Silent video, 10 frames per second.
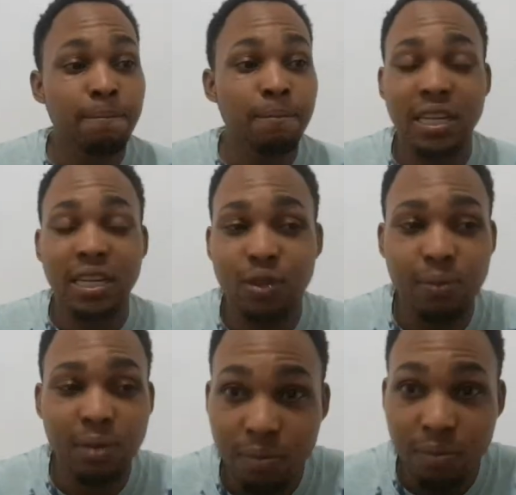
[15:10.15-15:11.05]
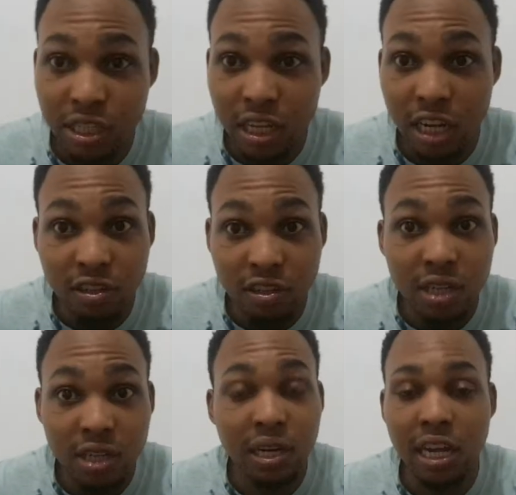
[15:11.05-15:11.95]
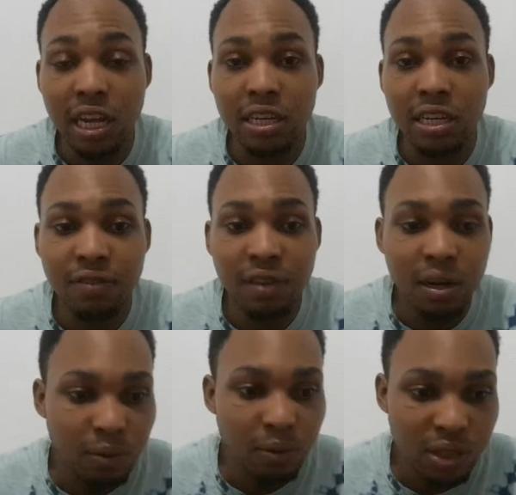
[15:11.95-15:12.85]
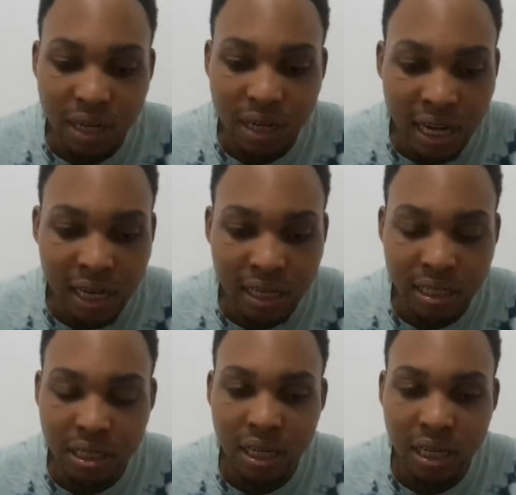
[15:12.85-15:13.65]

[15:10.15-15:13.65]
You see me say Massacre gradually I develop and we see what the artists